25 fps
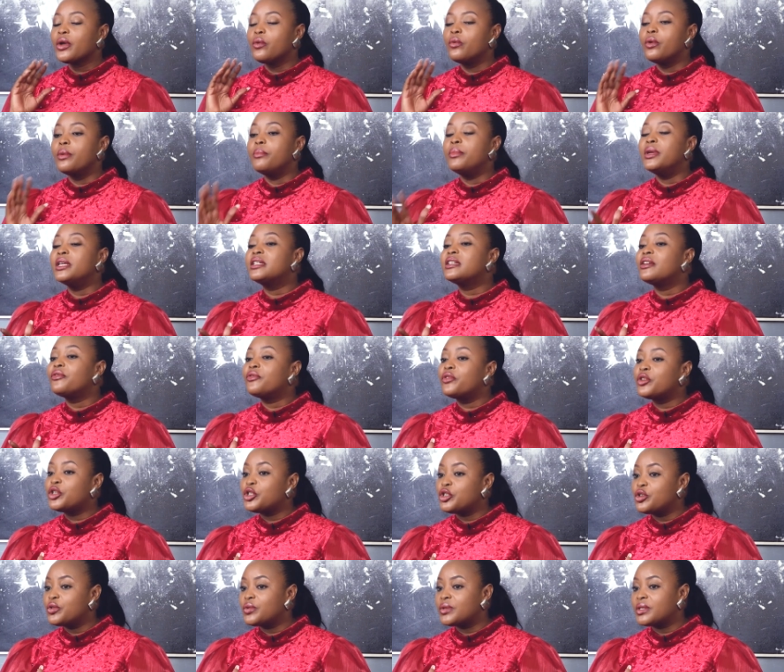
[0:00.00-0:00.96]
We meet every
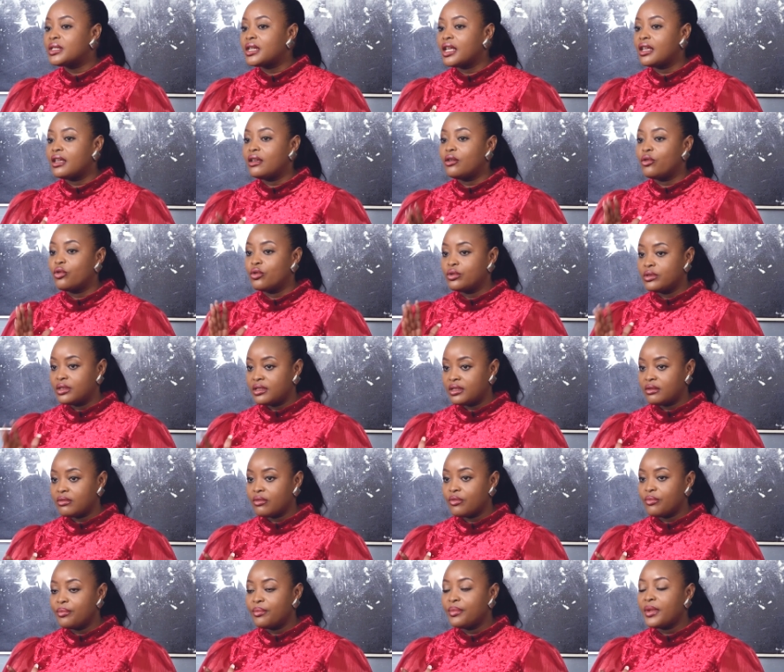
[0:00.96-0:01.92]
Tuesday on
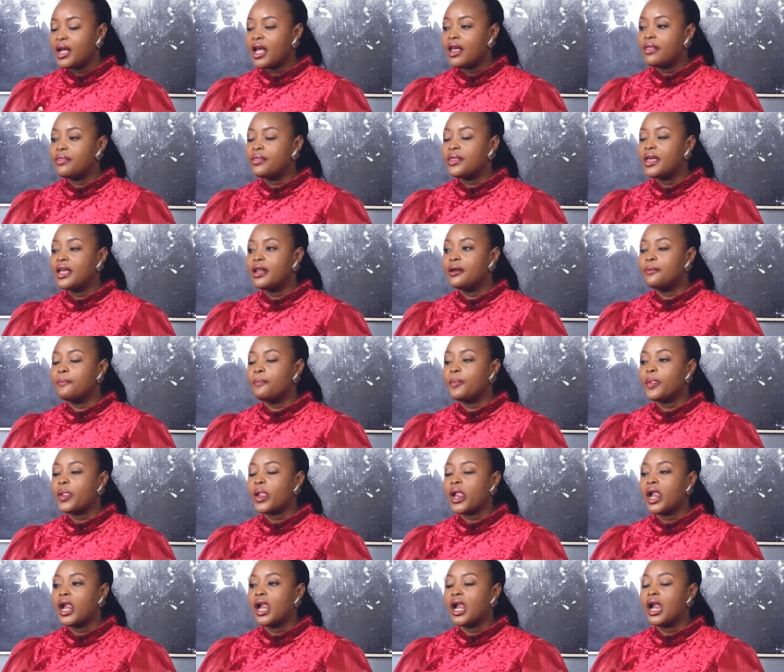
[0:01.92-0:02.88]
Zoom, and then
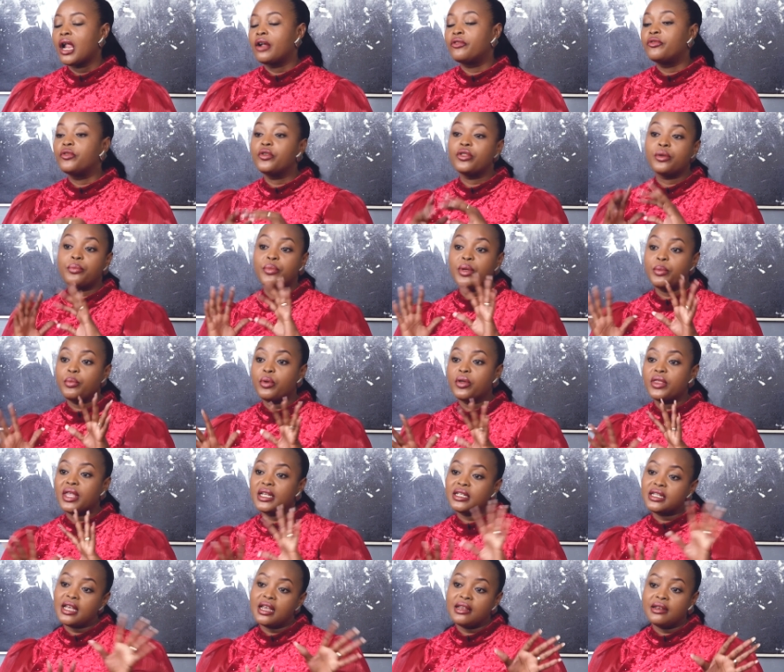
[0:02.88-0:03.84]
for the people
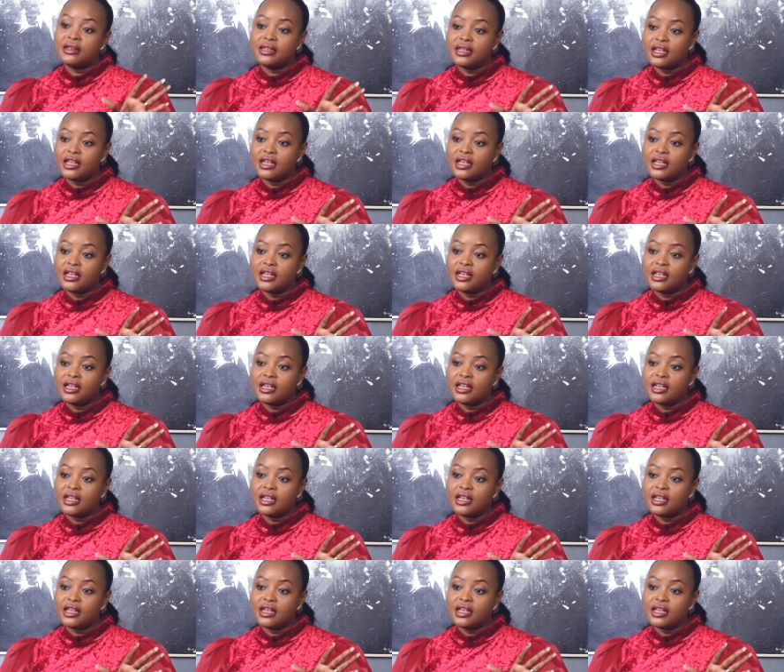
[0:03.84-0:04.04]
that are in